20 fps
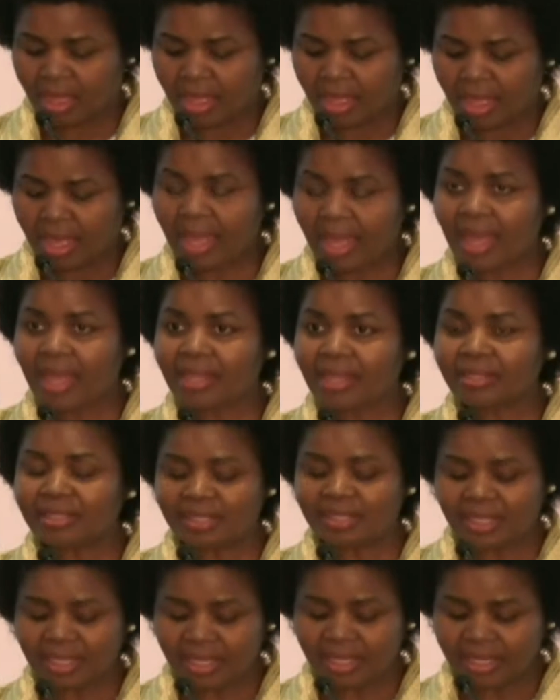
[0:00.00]
And
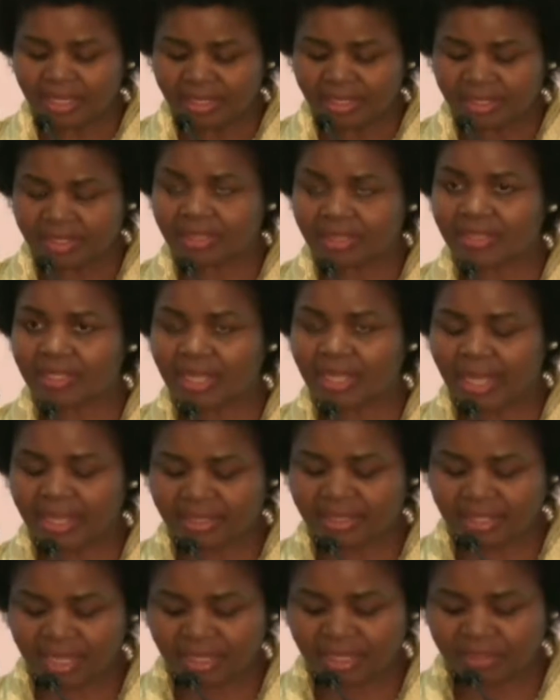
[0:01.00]
he is the
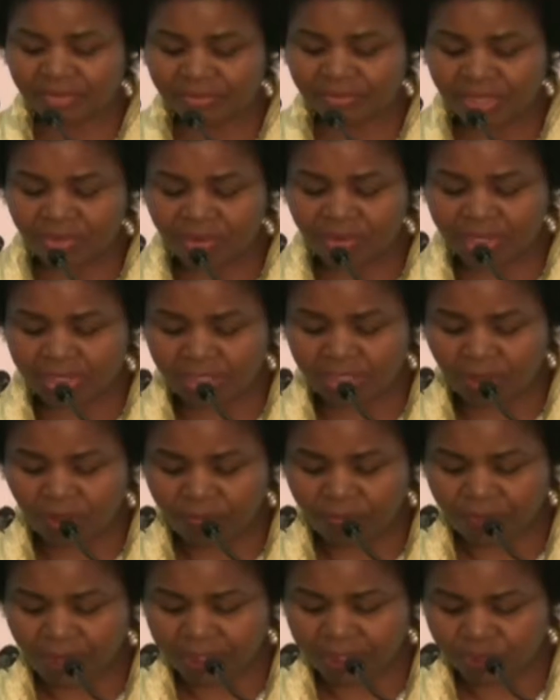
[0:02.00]
Executive Director of
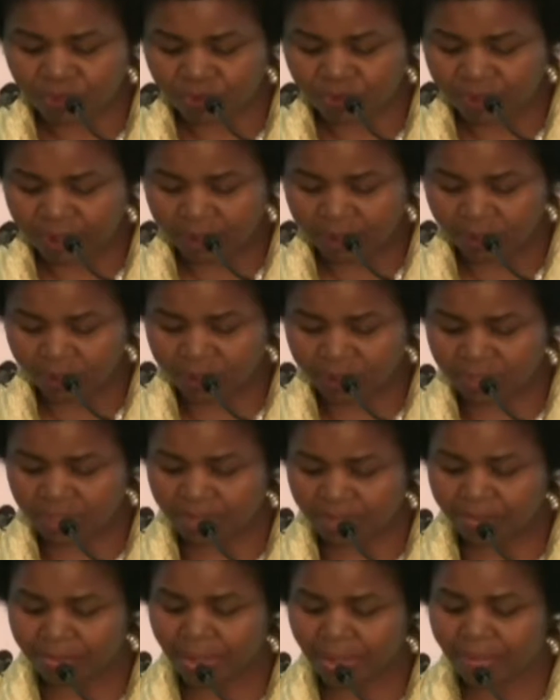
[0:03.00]
ASRI, which is a
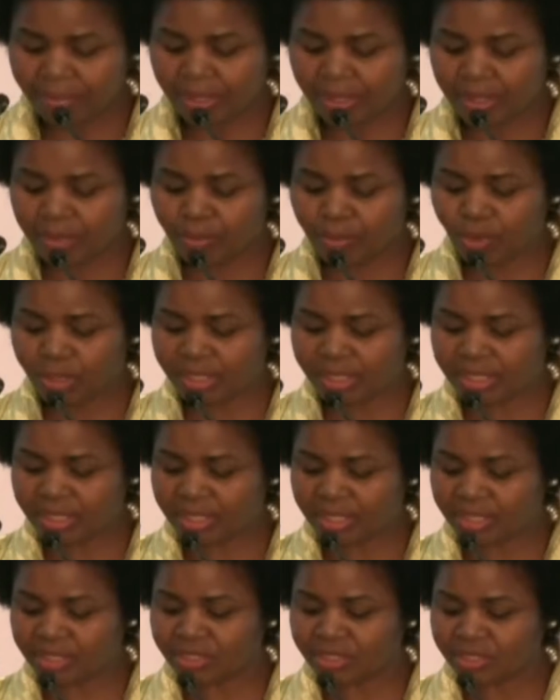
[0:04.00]
public
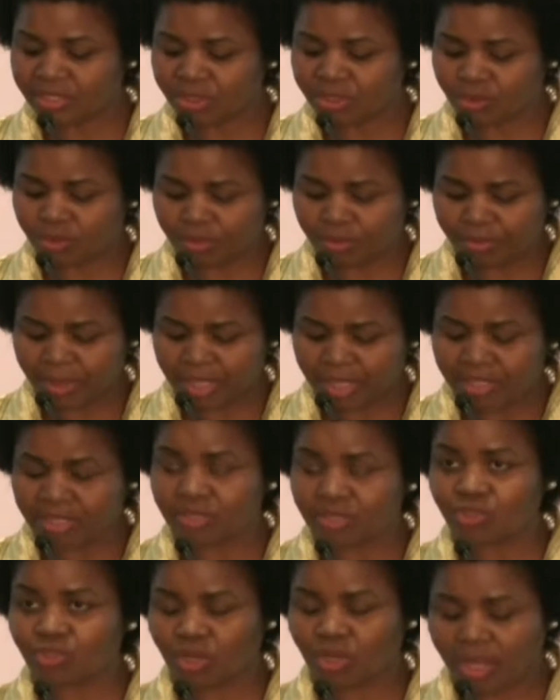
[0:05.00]
policy institute based
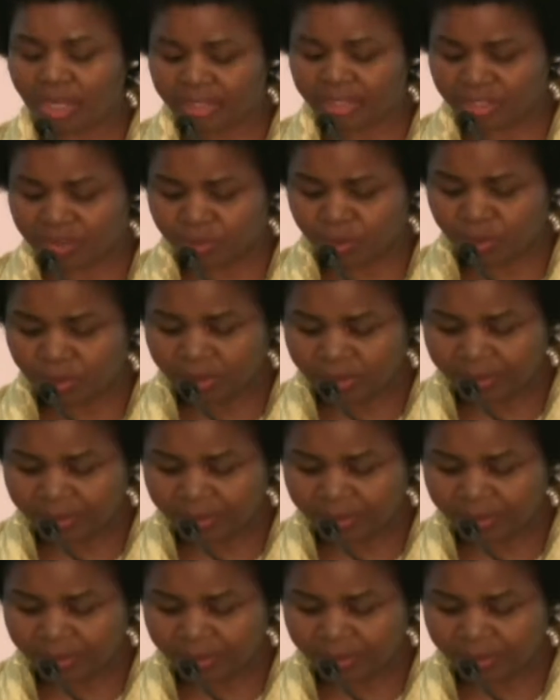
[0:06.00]
in Johannesburg.